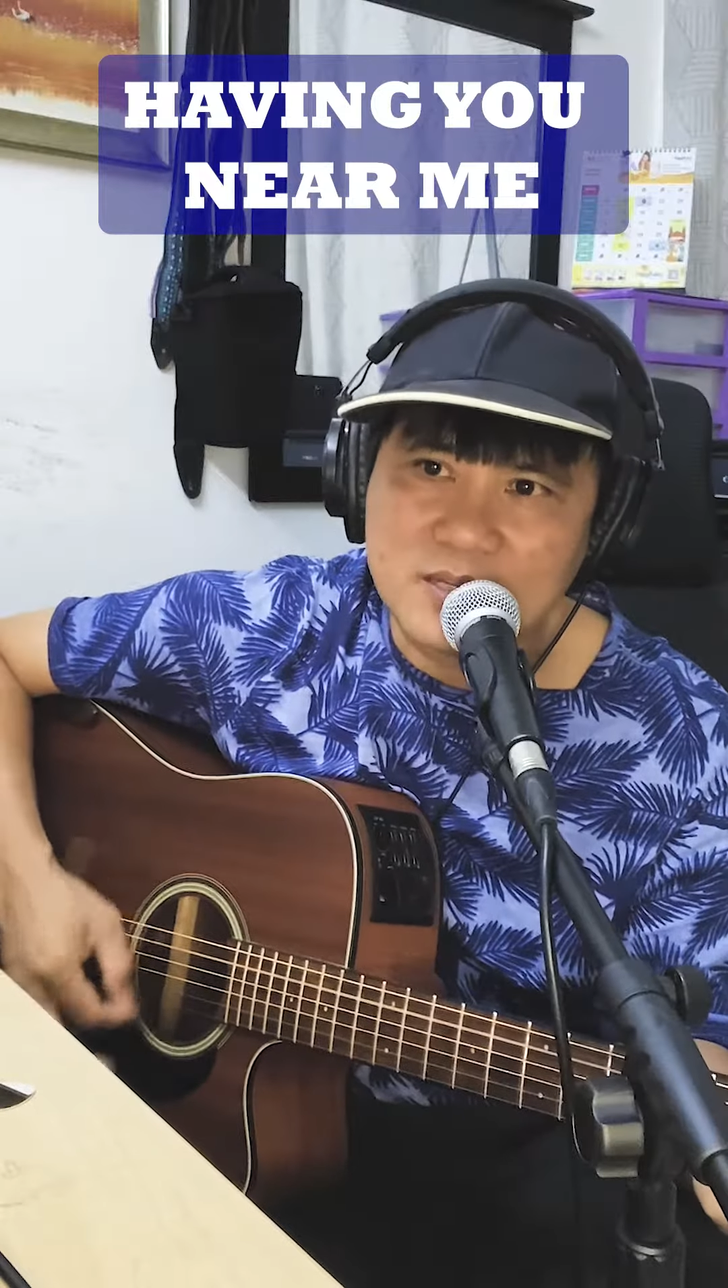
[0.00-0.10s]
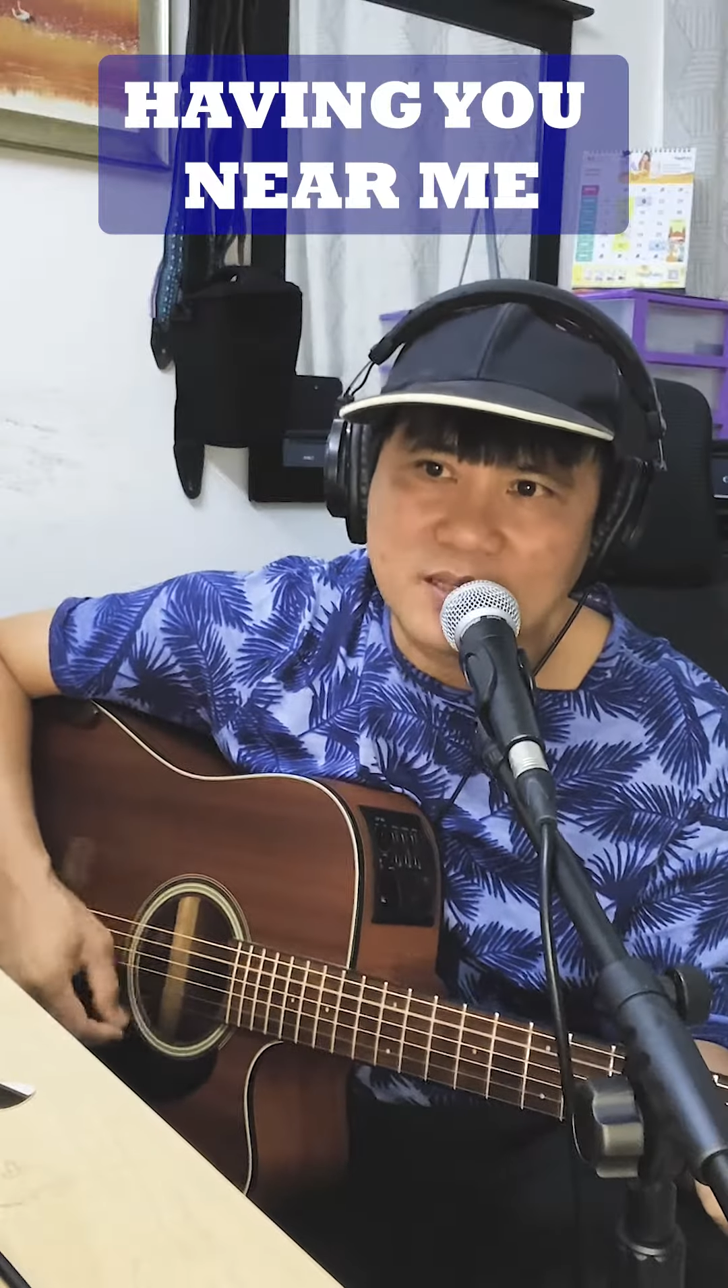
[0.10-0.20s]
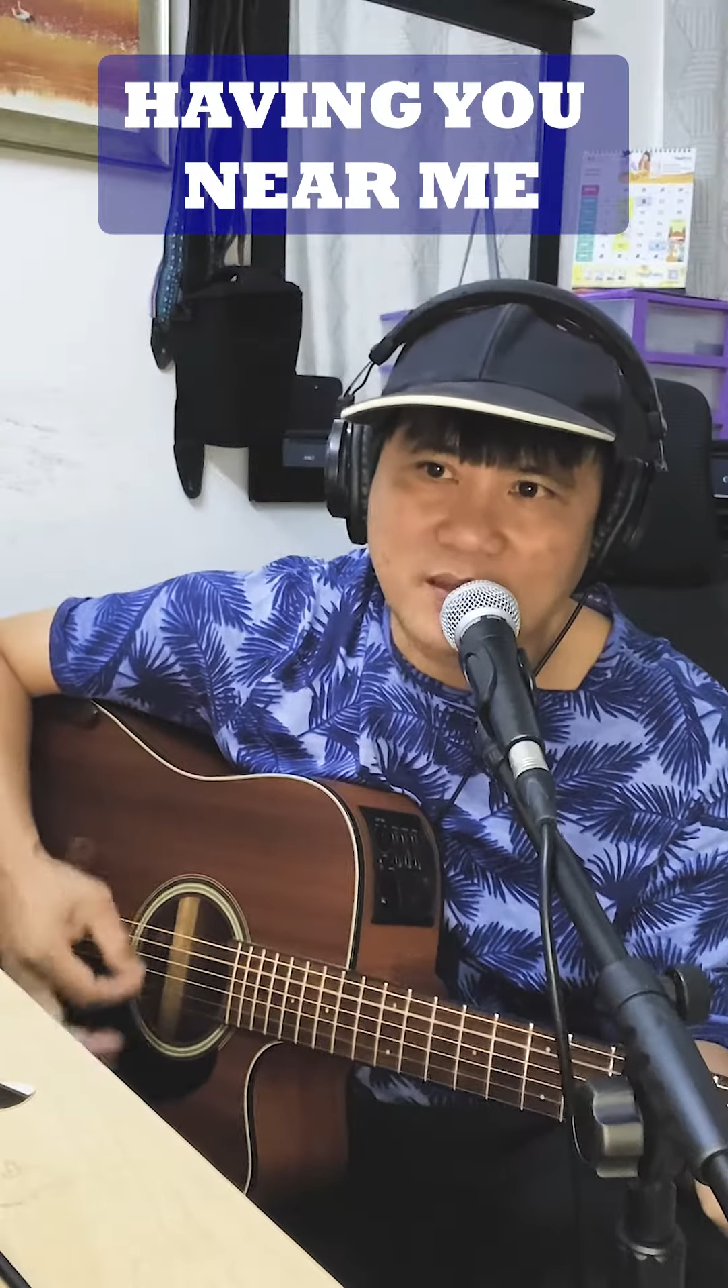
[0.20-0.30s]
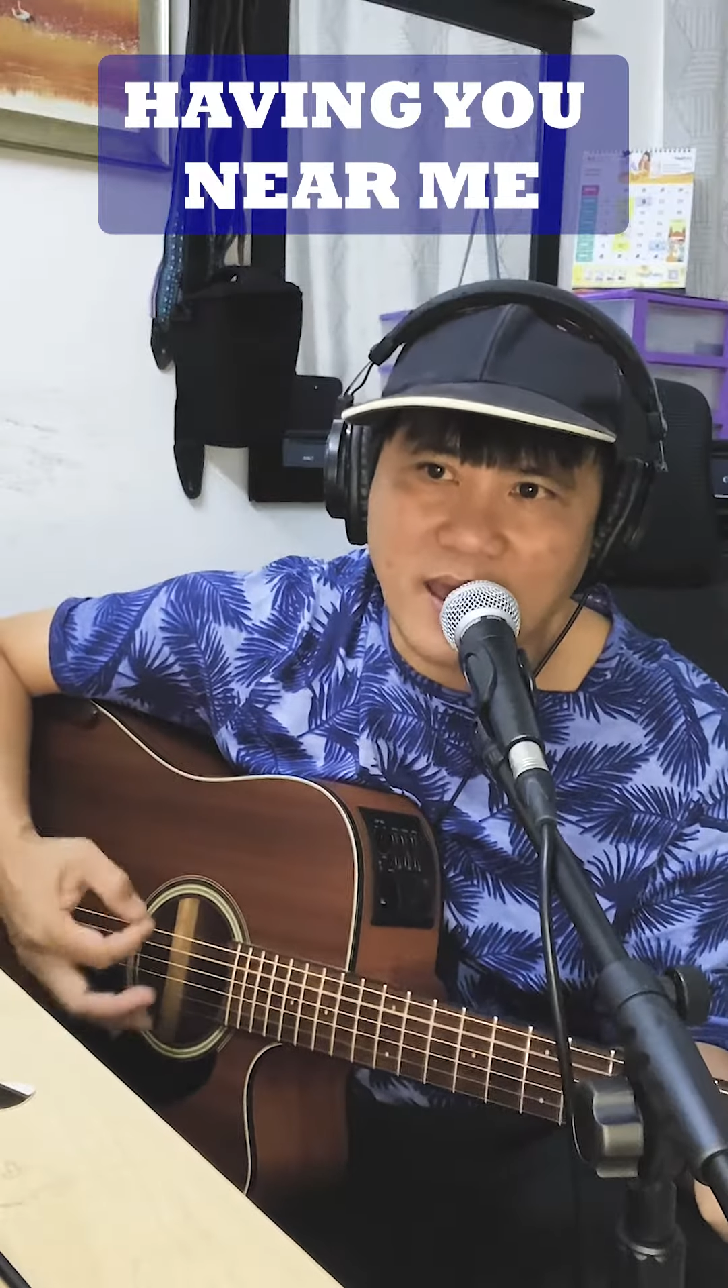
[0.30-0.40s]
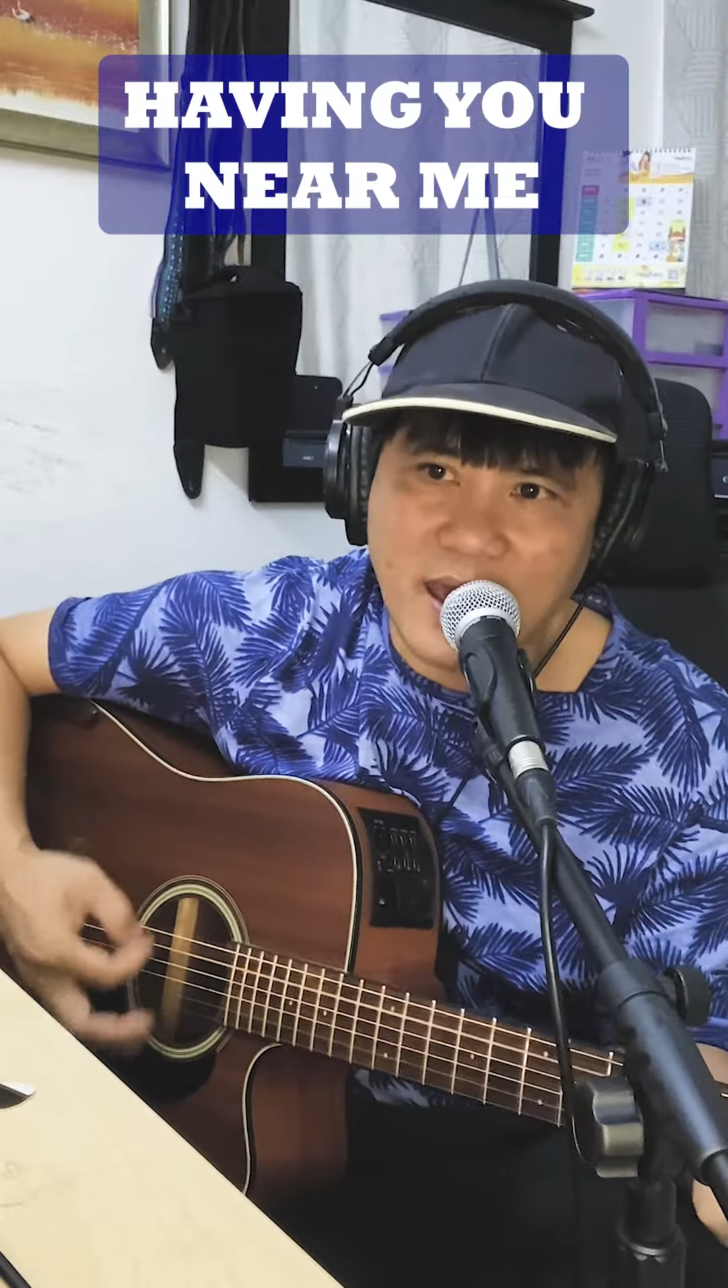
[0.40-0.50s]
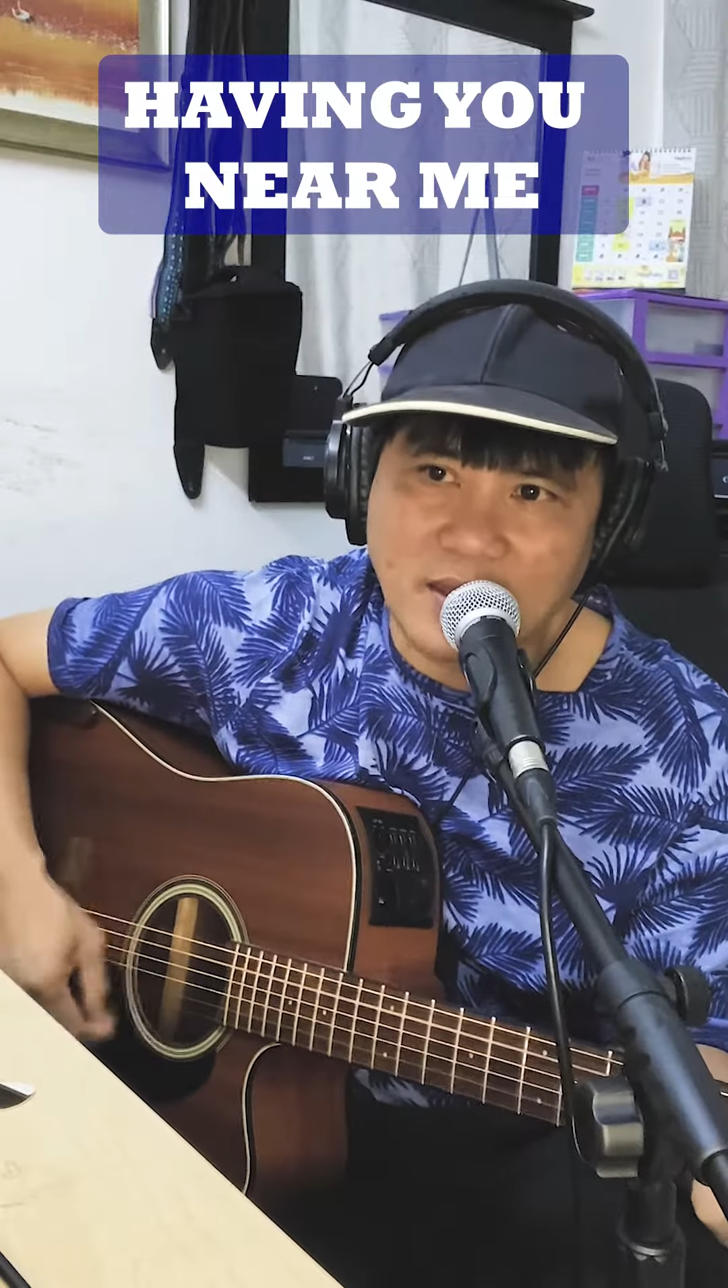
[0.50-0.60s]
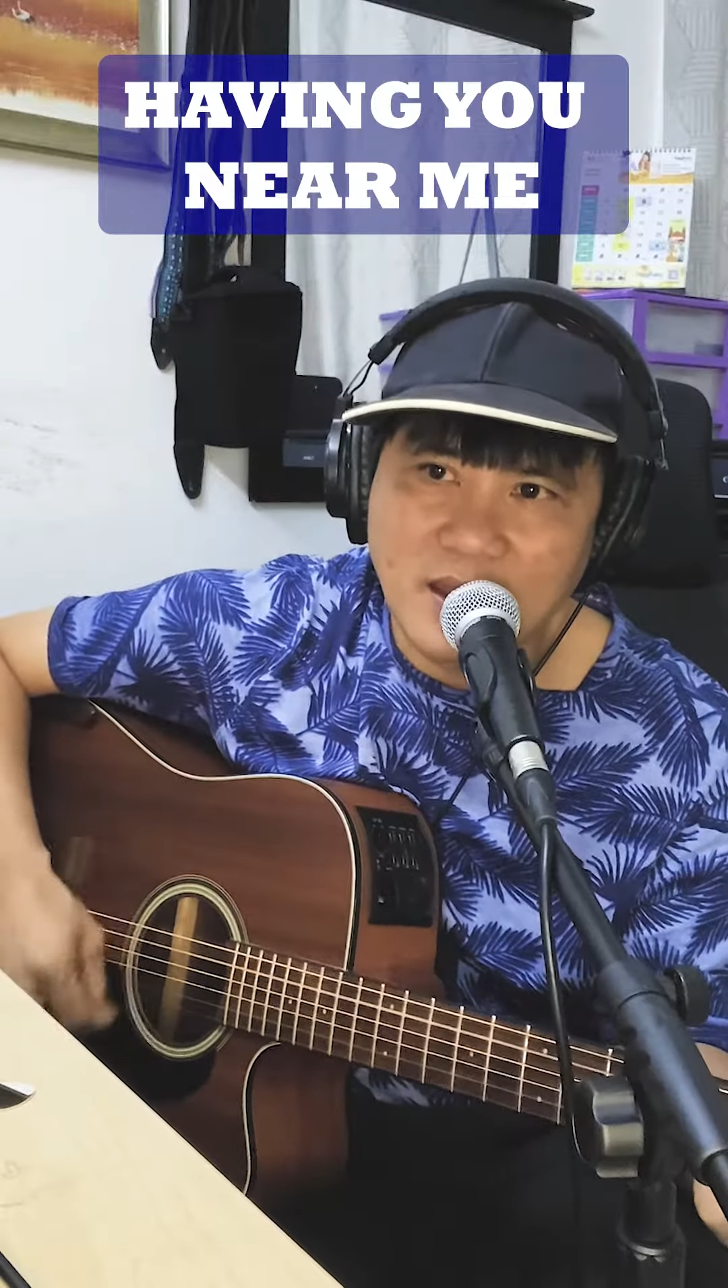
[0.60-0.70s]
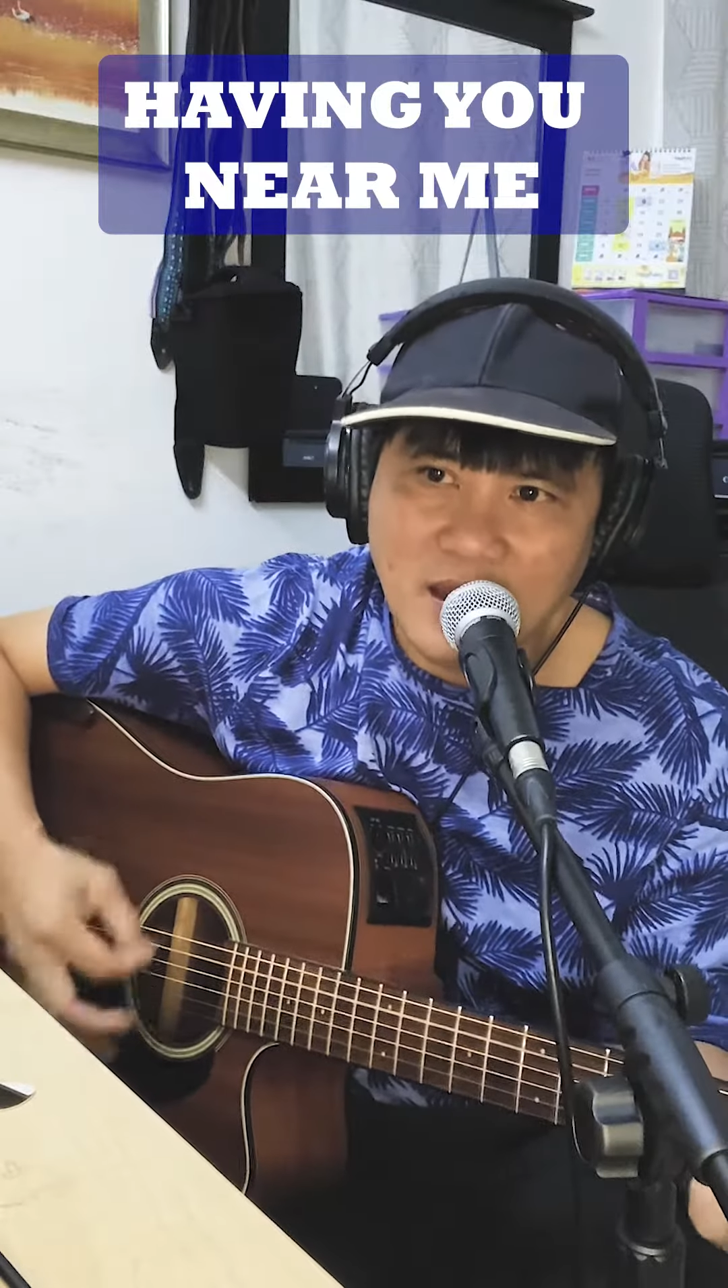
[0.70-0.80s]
is not